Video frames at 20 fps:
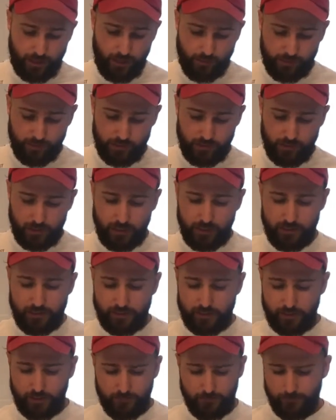I'm going to let it
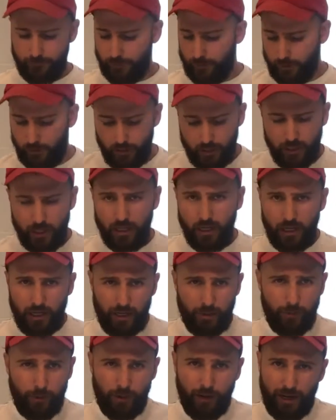sit for
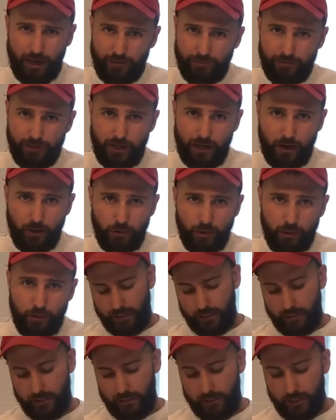about half an hour,
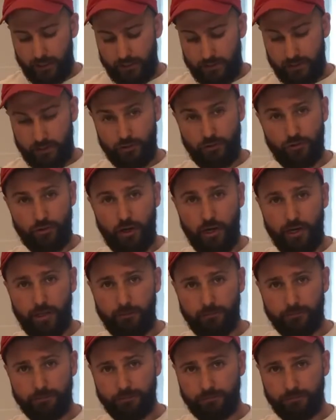get it nice and dry.